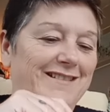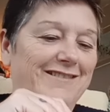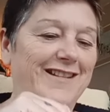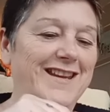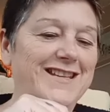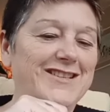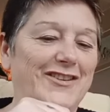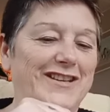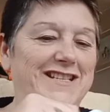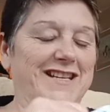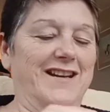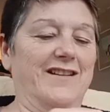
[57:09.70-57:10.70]
Great
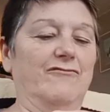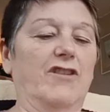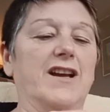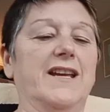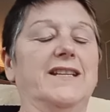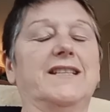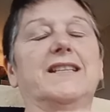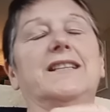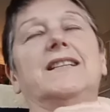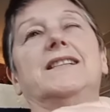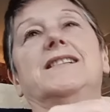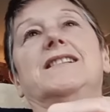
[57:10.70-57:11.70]
idea. Right.
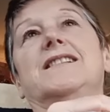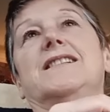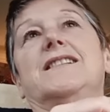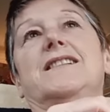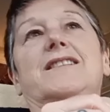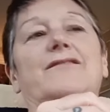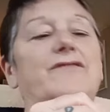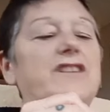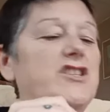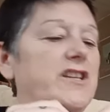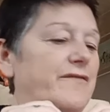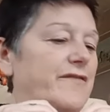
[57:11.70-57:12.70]

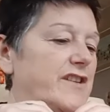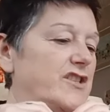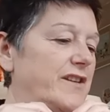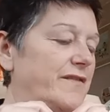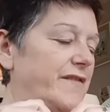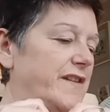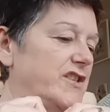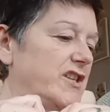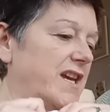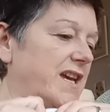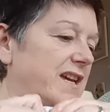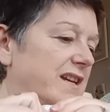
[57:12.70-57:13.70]
Fidget, fidget,
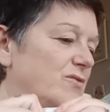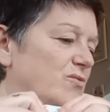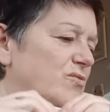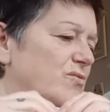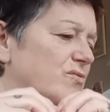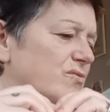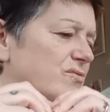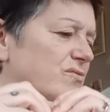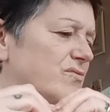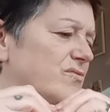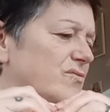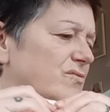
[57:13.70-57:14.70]
fidget. Ooh.
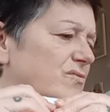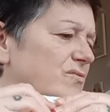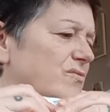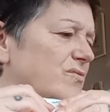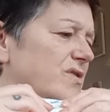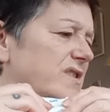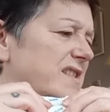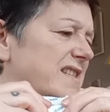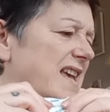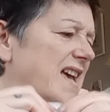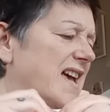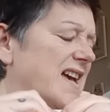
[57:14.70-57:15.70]
Ooh, what's
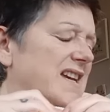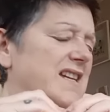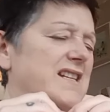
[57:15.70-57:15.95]
that?